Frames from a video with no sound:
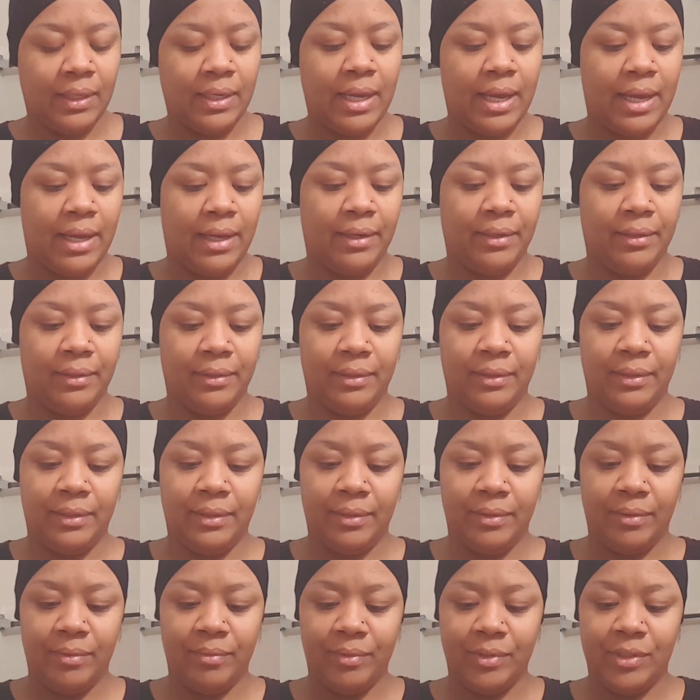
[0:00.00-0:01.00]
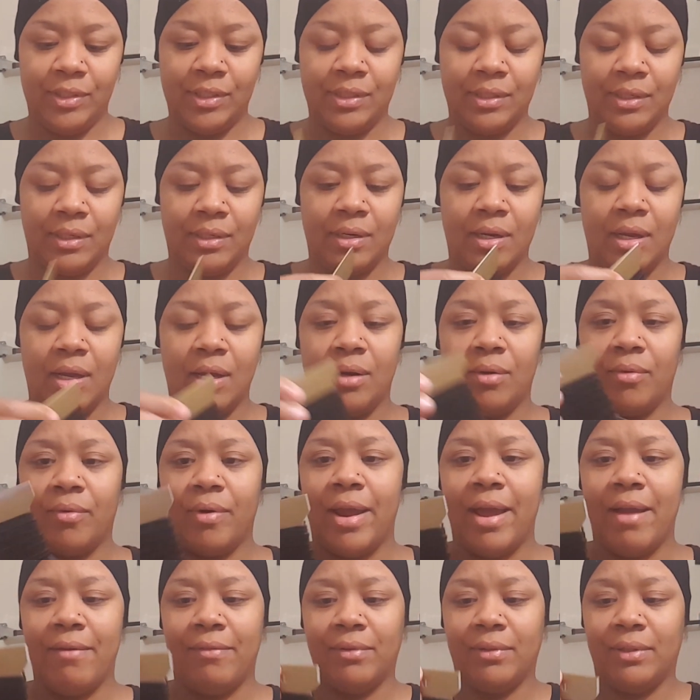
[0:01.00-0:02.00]
Okay, we're just gonna
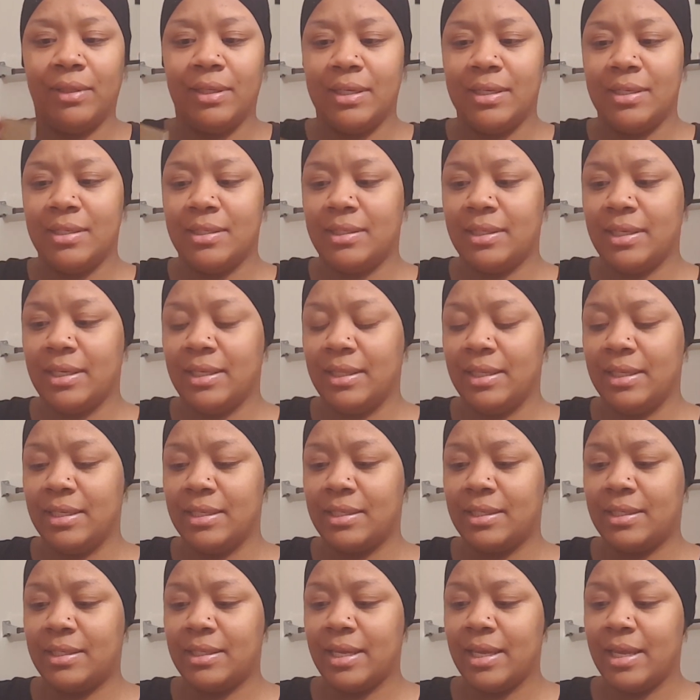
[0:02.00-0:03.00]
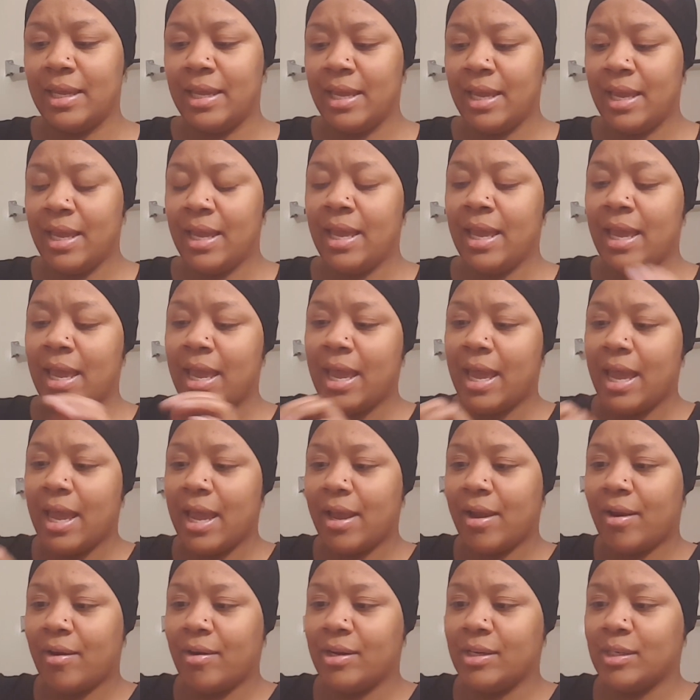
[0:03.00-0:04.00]
unravel this, and this
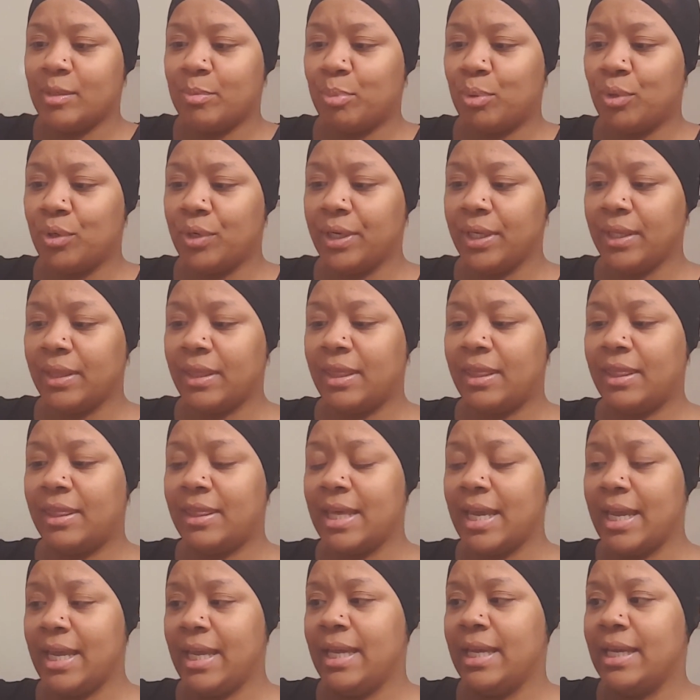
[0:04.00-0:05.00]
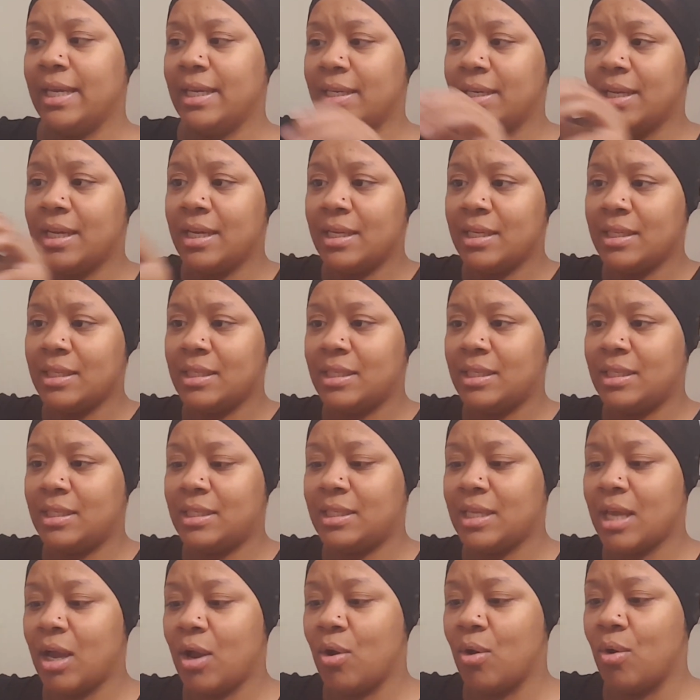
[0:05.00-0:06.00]
hair is pretty thin,
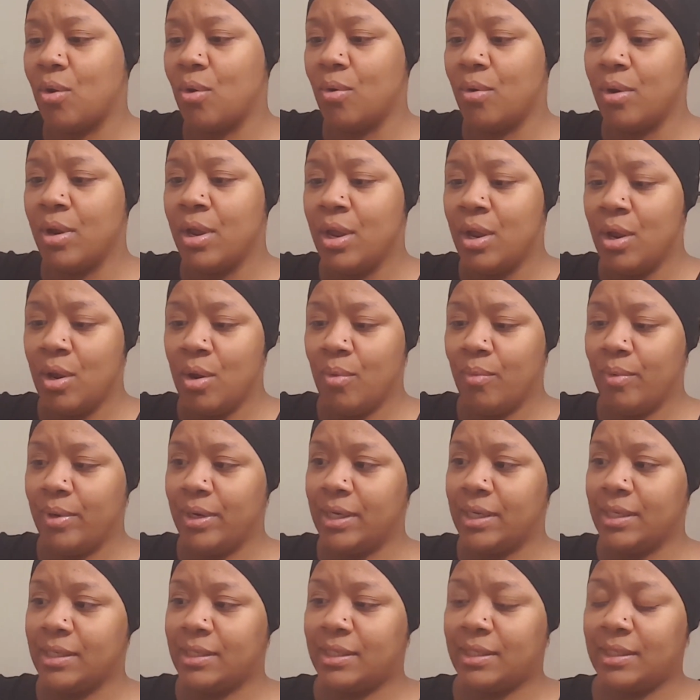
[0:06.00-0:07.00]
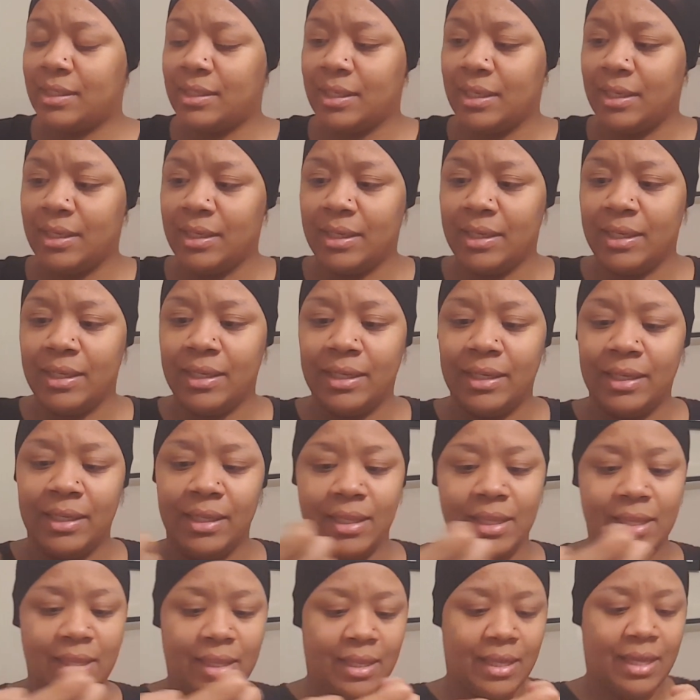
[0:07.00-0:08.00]
so when it's,
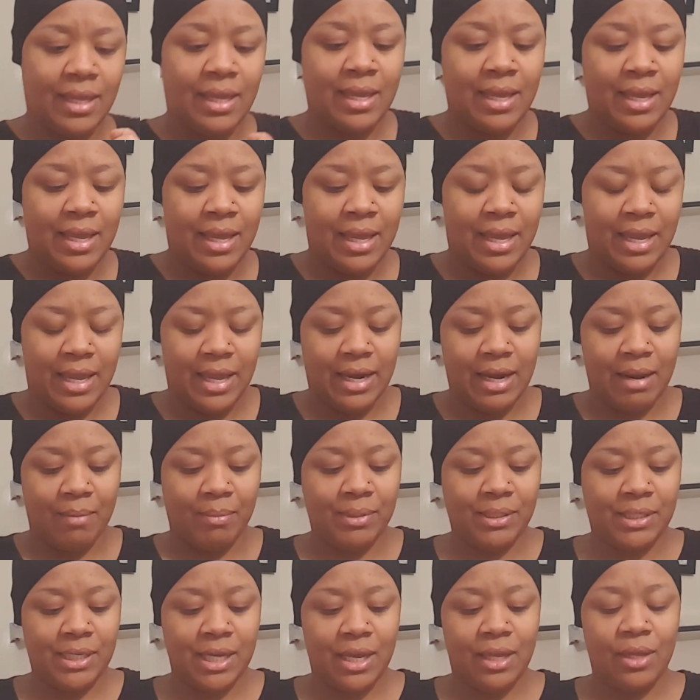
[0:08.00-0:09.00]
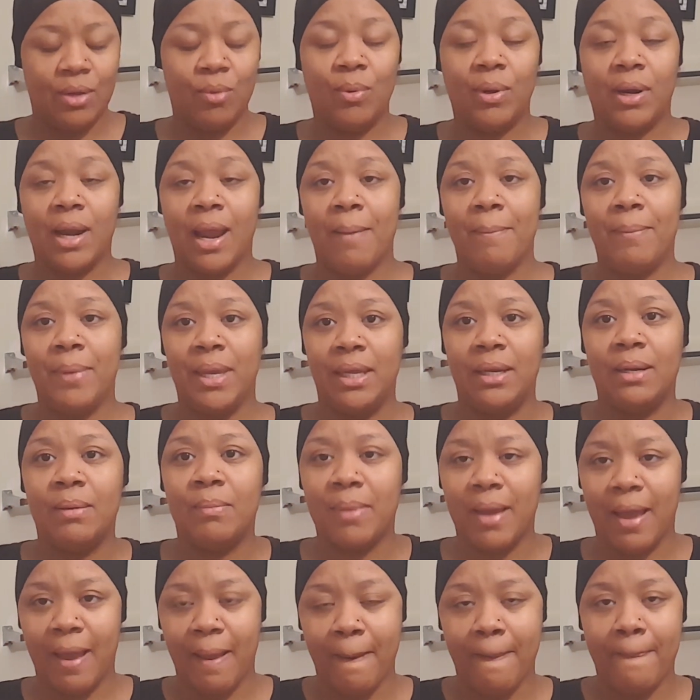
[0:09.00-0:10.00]
and I'm gonna tell you what I mean
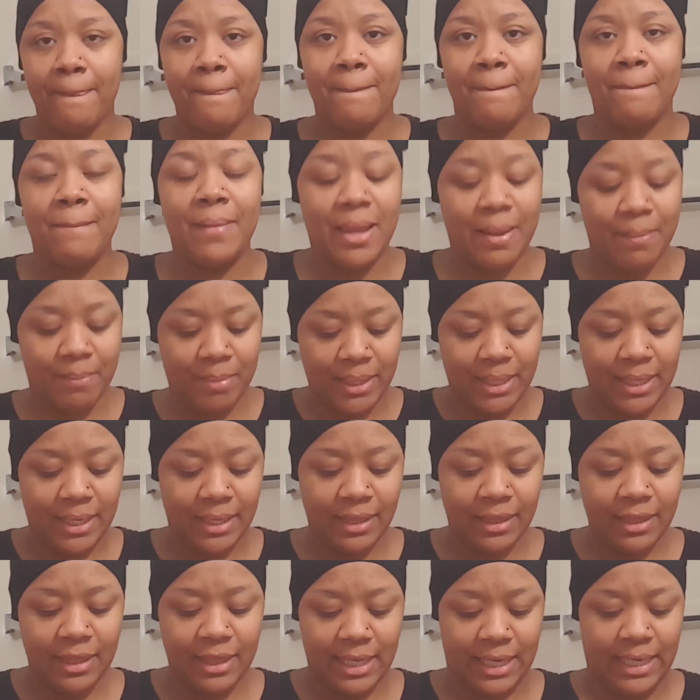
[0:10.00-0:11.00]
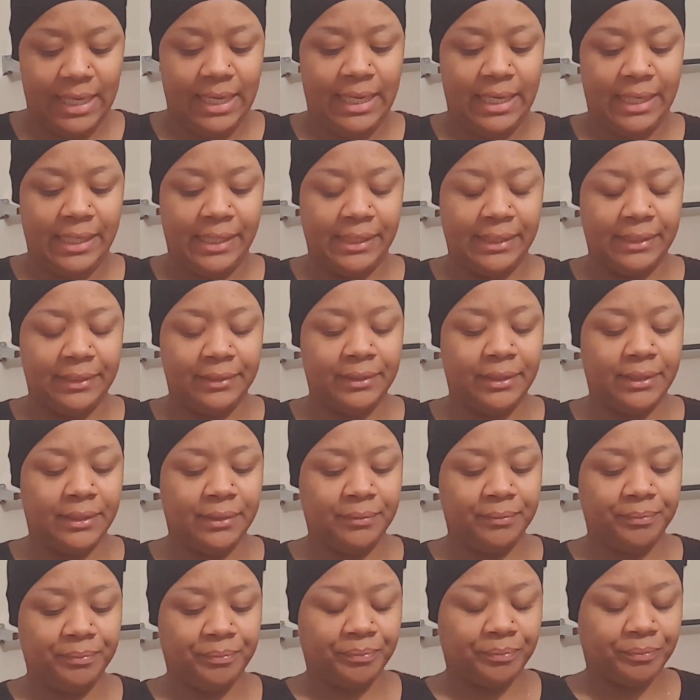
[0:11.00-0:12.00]
about it being
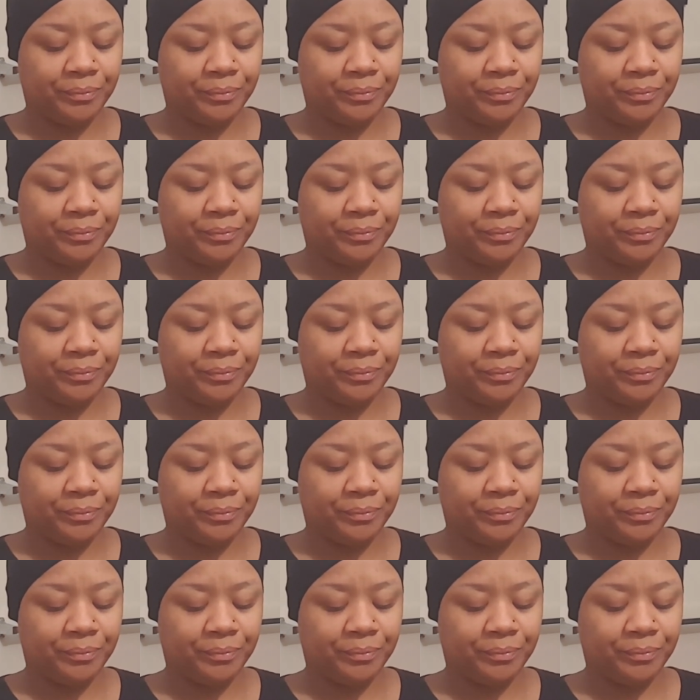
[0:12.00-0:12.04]
thin.